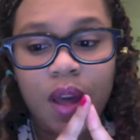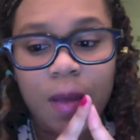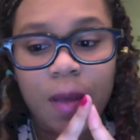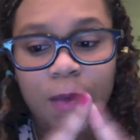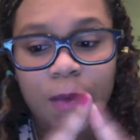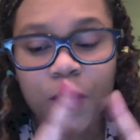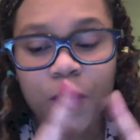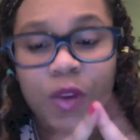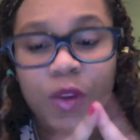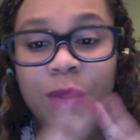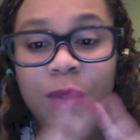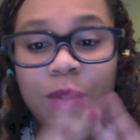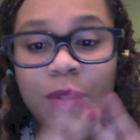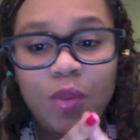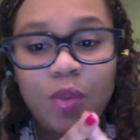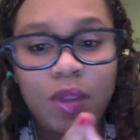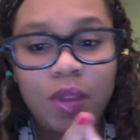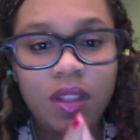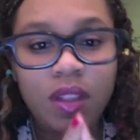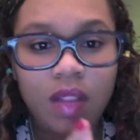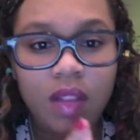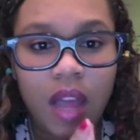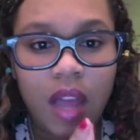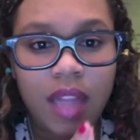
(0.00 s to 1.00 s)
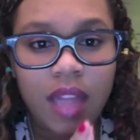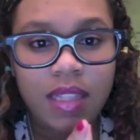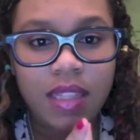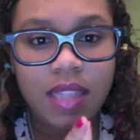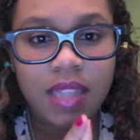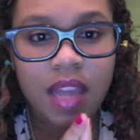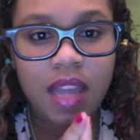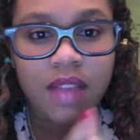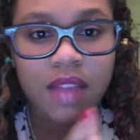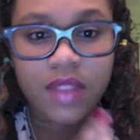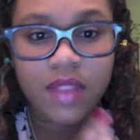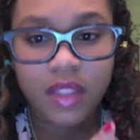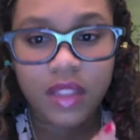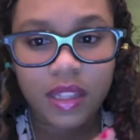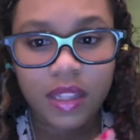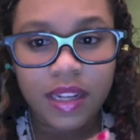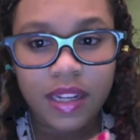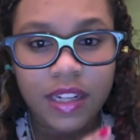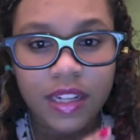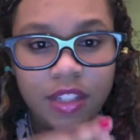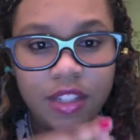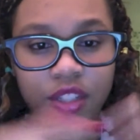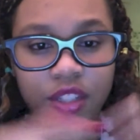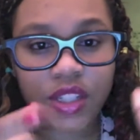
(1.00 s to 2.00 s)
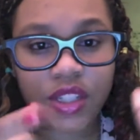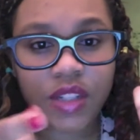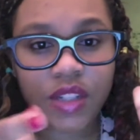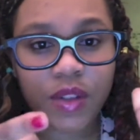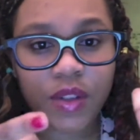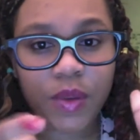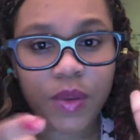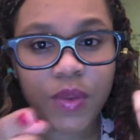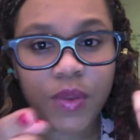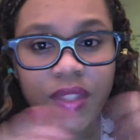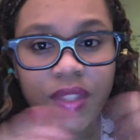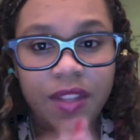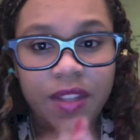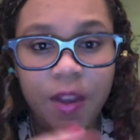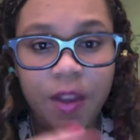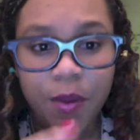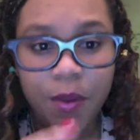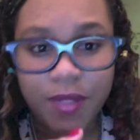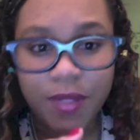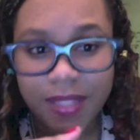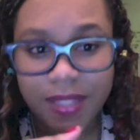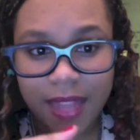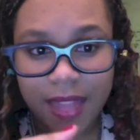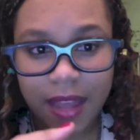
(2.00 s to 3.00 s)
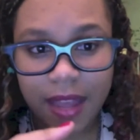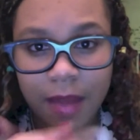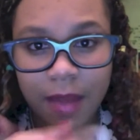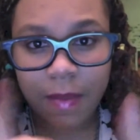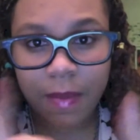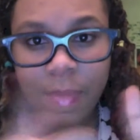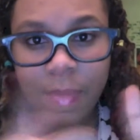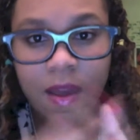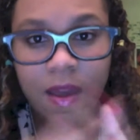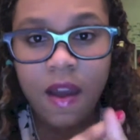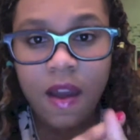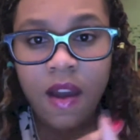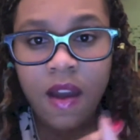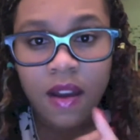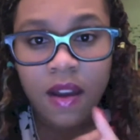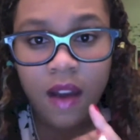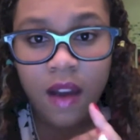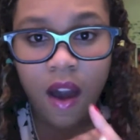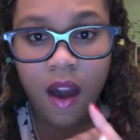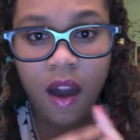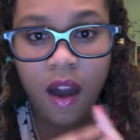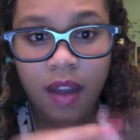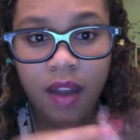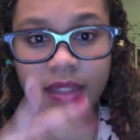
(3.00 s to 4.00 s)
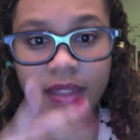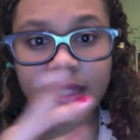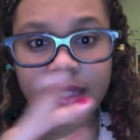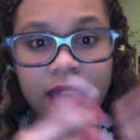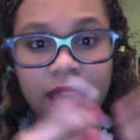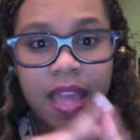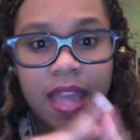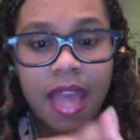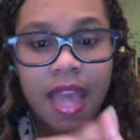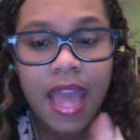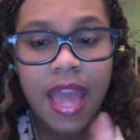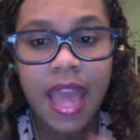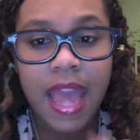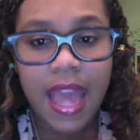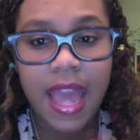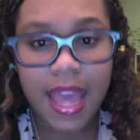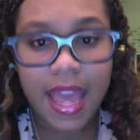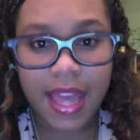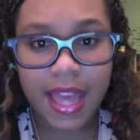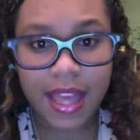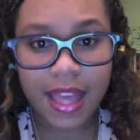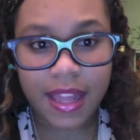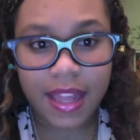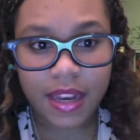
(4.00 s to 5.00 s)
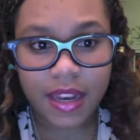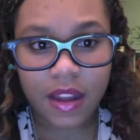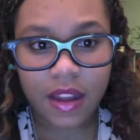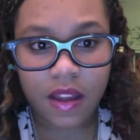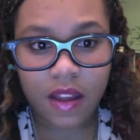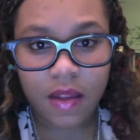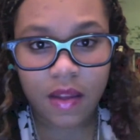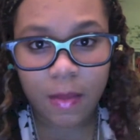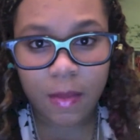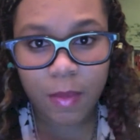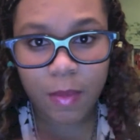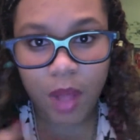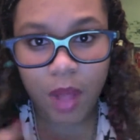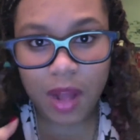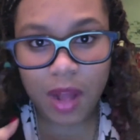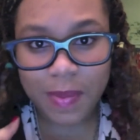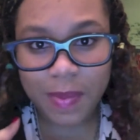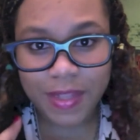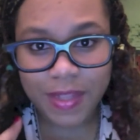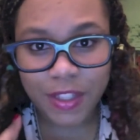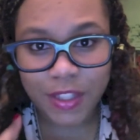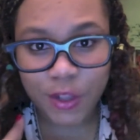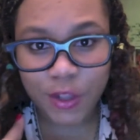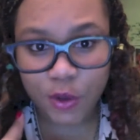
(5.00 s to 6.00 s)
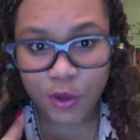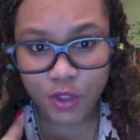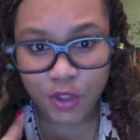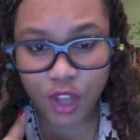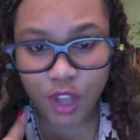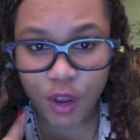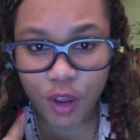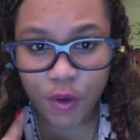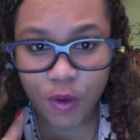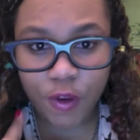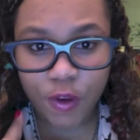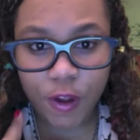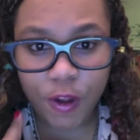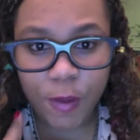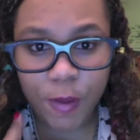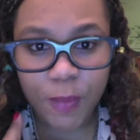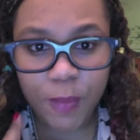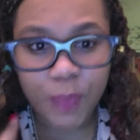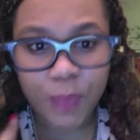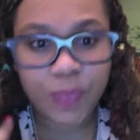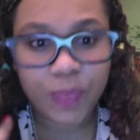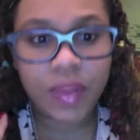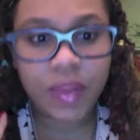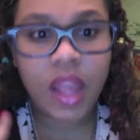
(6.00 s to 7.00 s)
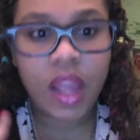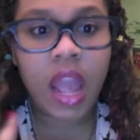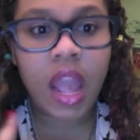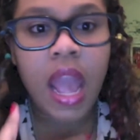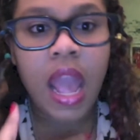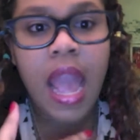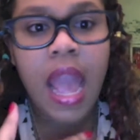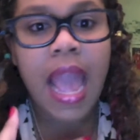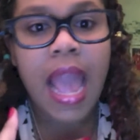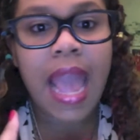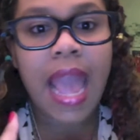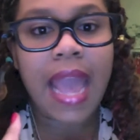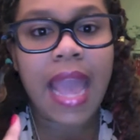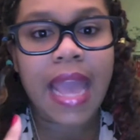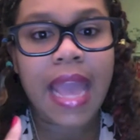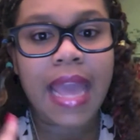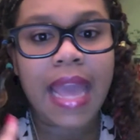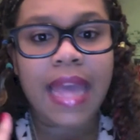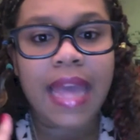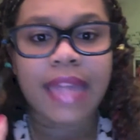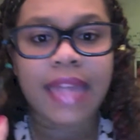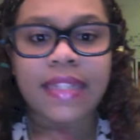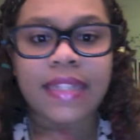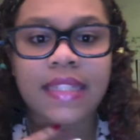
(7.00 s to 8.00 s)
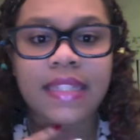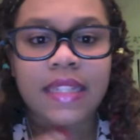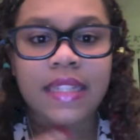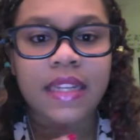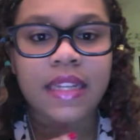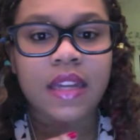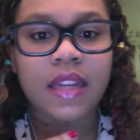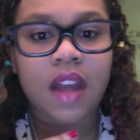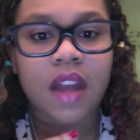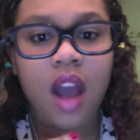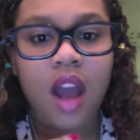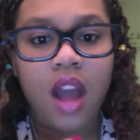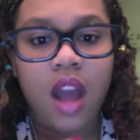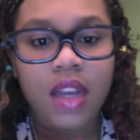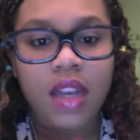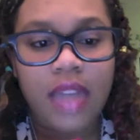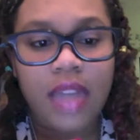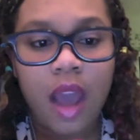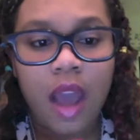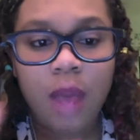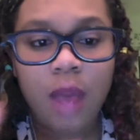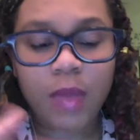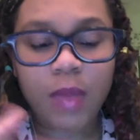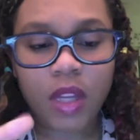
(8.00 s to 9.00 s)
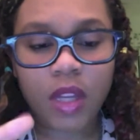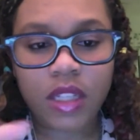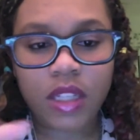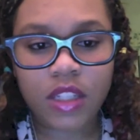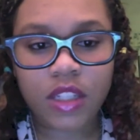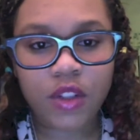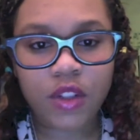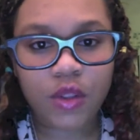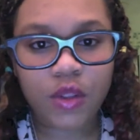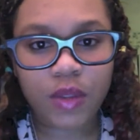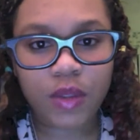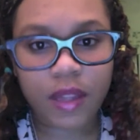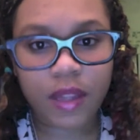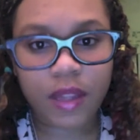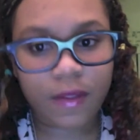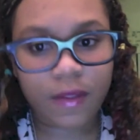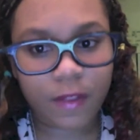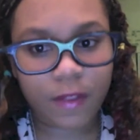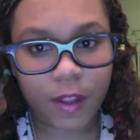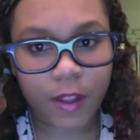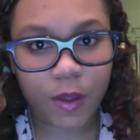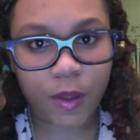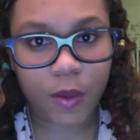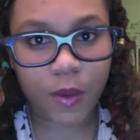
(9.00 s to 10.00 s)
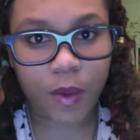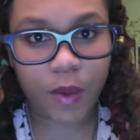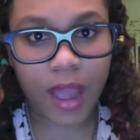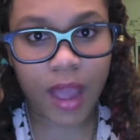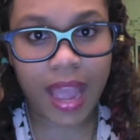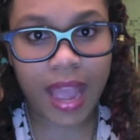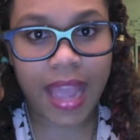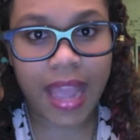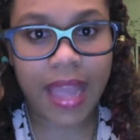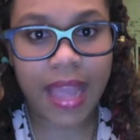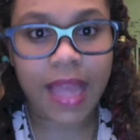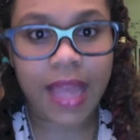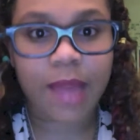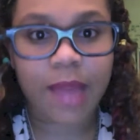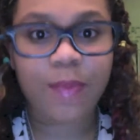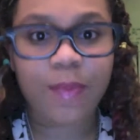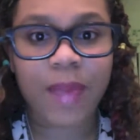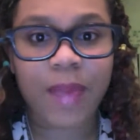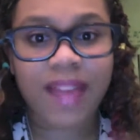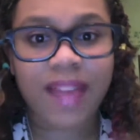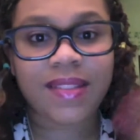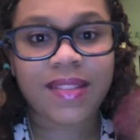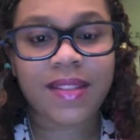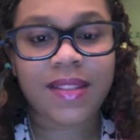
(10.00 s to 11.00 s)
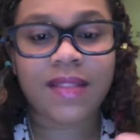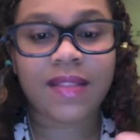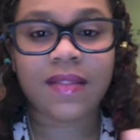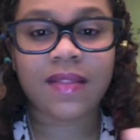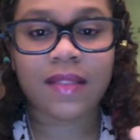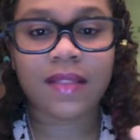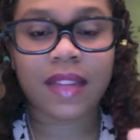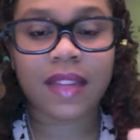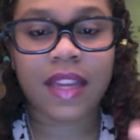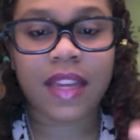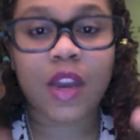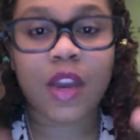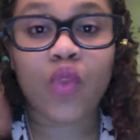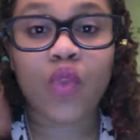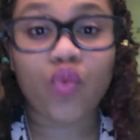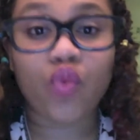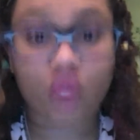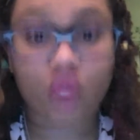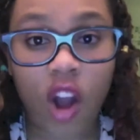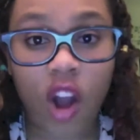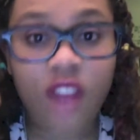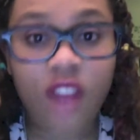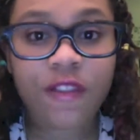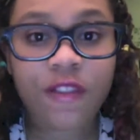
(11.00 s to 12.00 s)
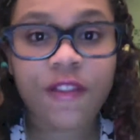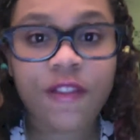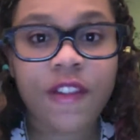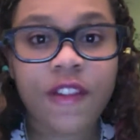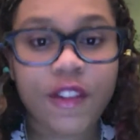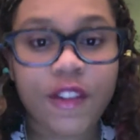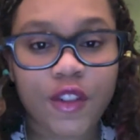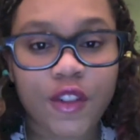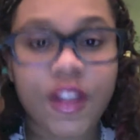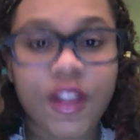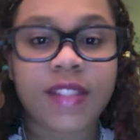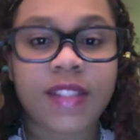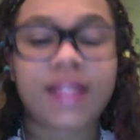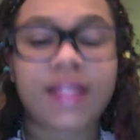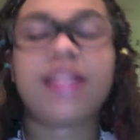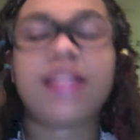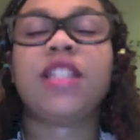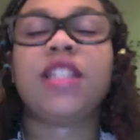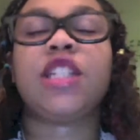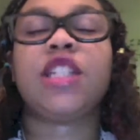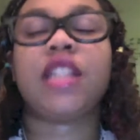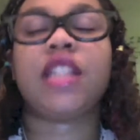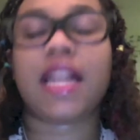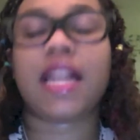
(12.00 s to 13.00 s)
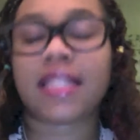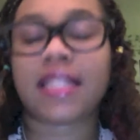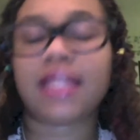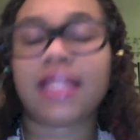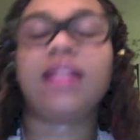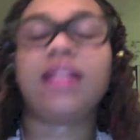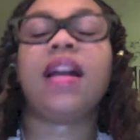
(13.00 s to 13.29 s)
read between the lines of the lyrics to Zico's Sam, Cox, and Block B's No Joke. And now I'm going to give you a basically rough translation, as in